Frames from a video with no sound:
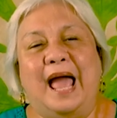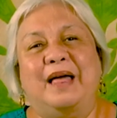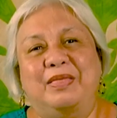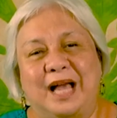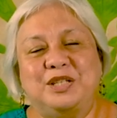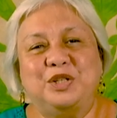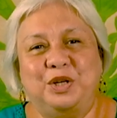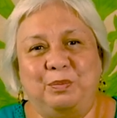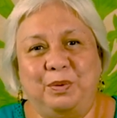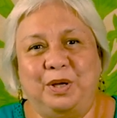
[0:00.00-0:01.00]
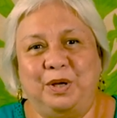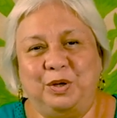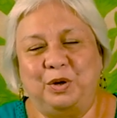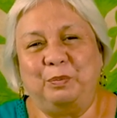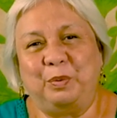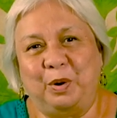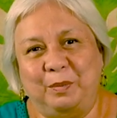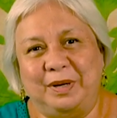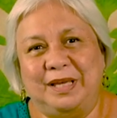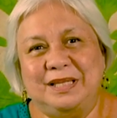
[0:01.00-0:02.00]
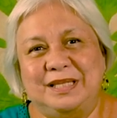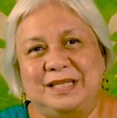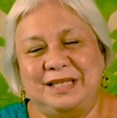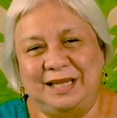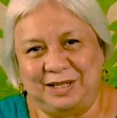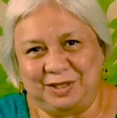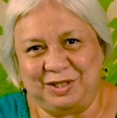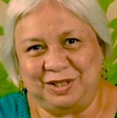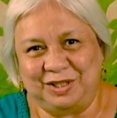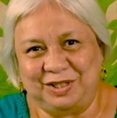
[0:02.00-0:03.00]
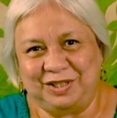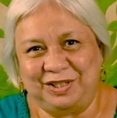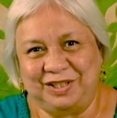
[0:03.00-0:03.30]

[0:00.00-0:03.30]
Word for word: and that's going to be your permanent stitch